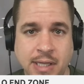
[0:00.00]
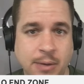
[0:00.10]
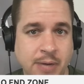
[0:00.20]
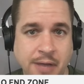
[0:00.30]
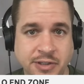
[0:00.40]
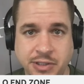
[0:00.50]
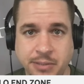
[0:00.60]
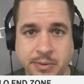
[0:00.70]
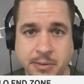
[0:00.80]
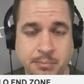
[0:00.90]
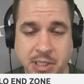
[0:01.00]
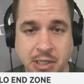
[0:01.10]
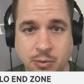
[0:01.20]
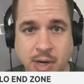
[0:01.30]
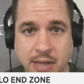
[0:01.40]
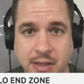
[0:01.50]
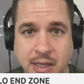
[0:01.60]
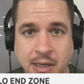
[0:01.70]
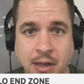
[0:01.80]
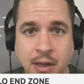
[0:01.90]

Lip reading: That would obviously be a great thing